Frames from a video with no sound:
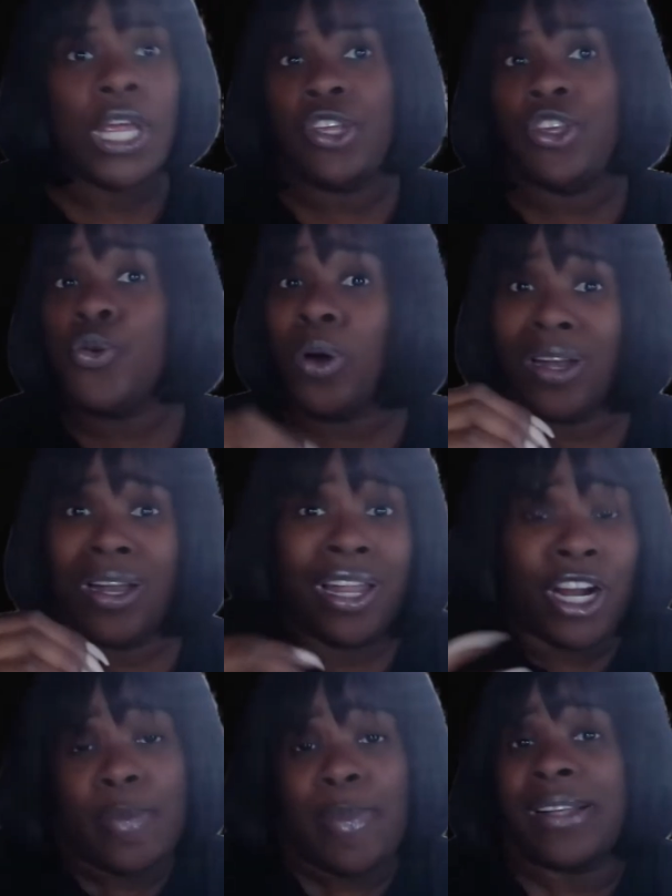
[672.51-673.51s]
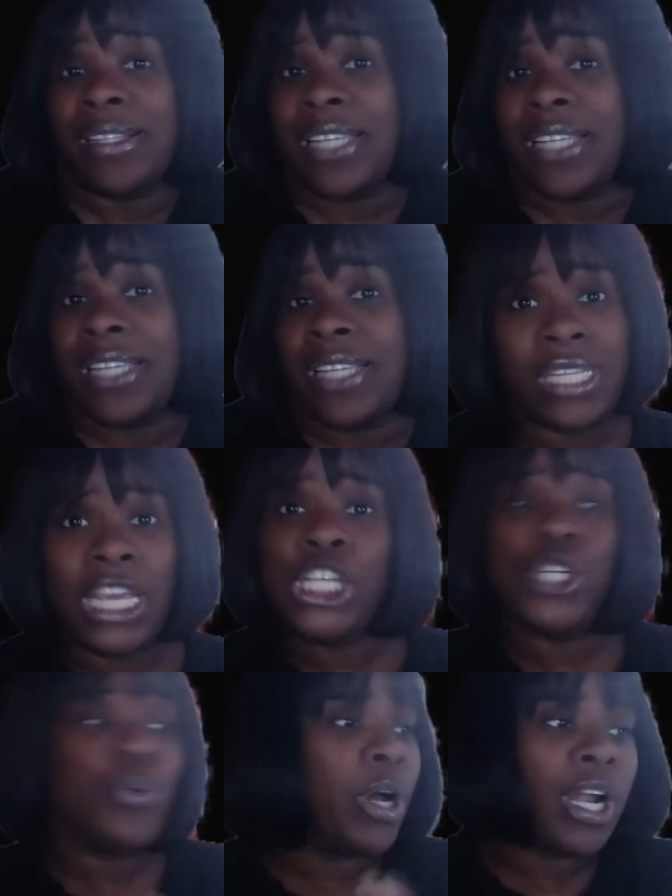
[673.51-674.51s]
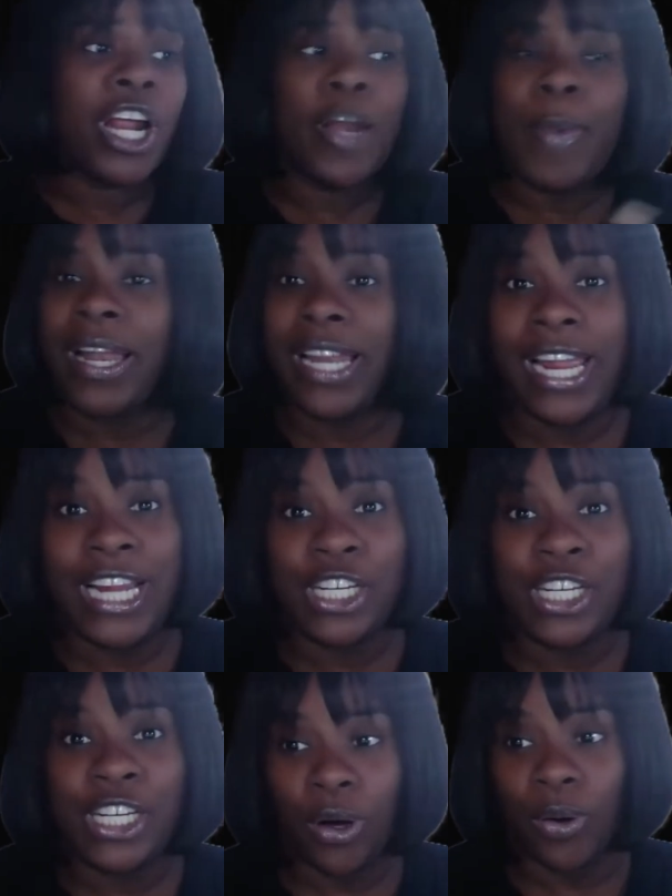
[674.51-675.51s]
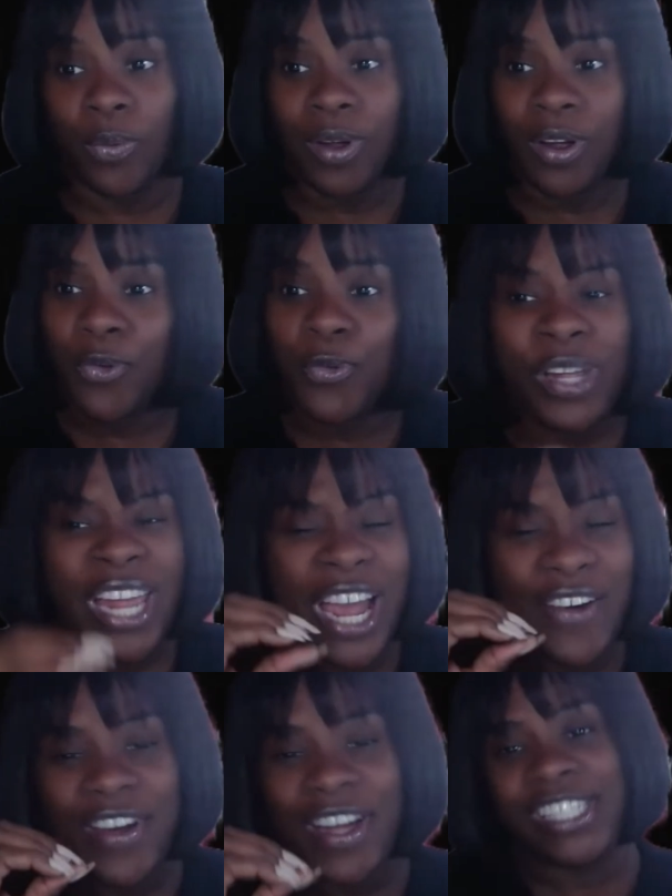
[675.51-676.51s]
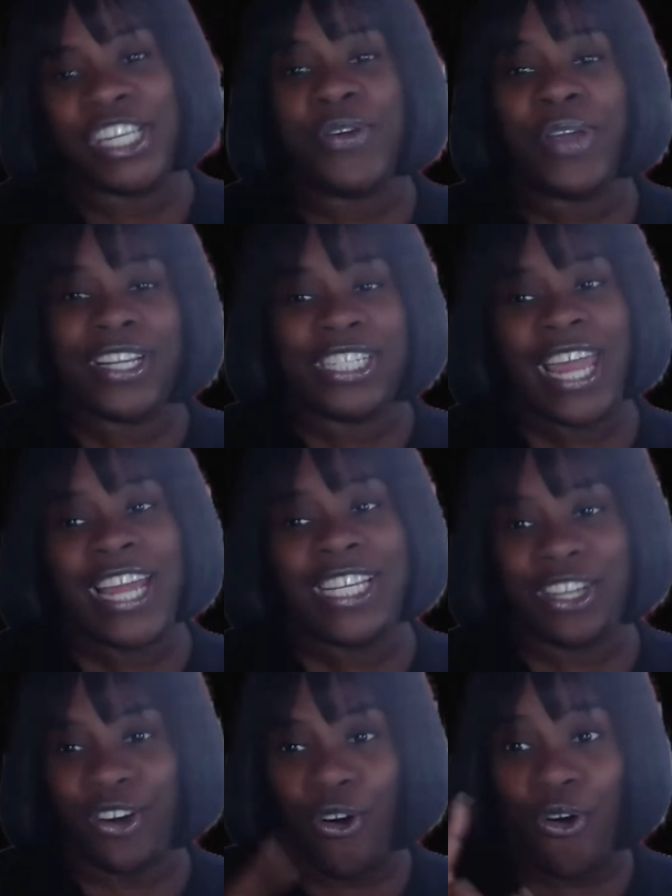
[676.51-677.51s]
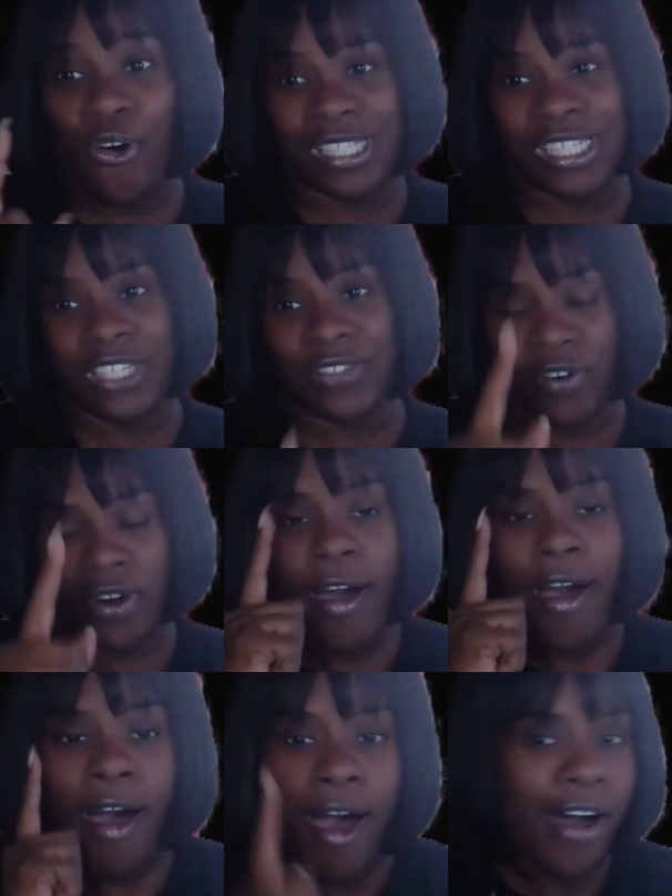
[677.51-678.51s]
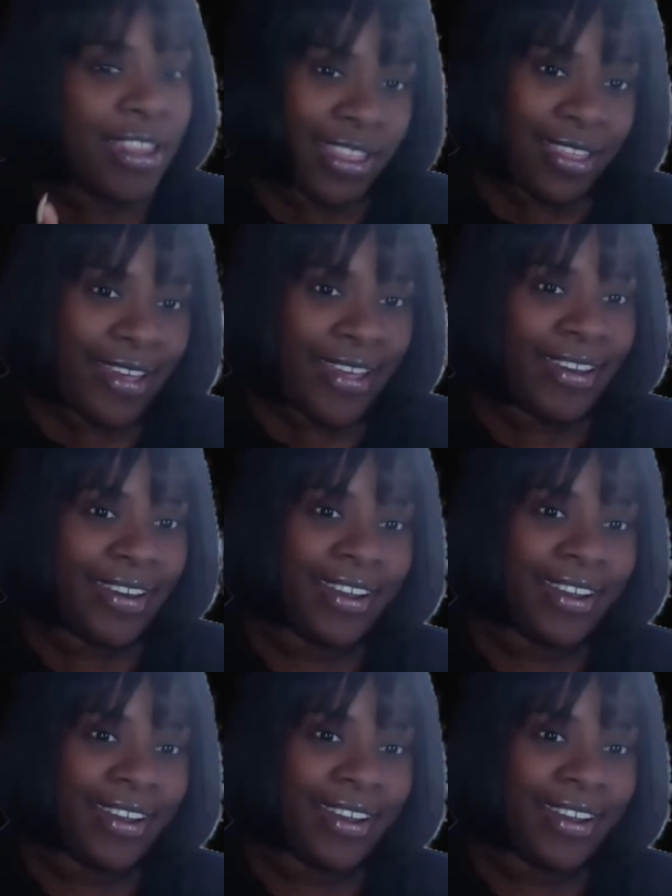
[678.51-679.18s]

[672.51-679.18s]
You want to learn about Schedule C's. You want to learn about the intro. We have continued education courses for all of that.